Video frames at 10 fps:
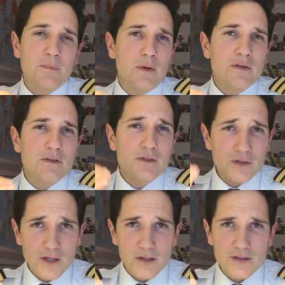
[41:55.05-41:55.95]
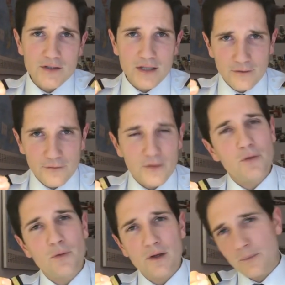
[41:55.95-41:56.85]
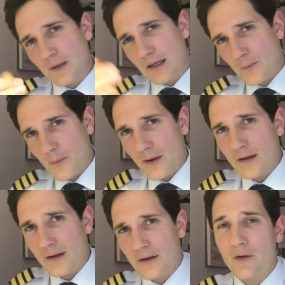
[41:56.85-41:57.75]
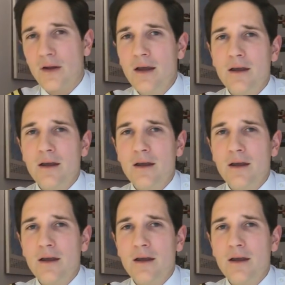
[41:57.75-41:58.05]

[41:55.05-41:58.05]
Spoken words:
person to judge if you're going to become a pilot or not.